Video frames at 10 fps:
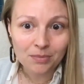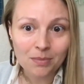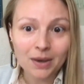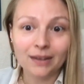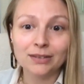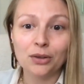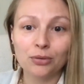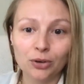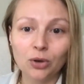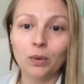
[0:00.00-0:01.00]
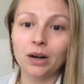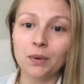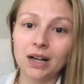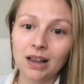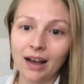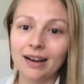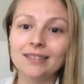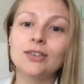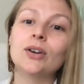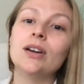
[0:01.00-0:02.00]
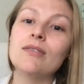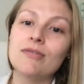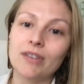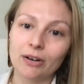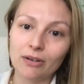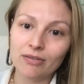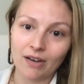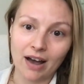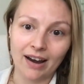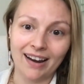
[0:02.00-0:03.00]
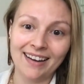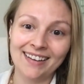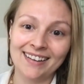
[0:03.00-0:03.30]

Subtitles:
Because through your one-on-one clients, you're going to verify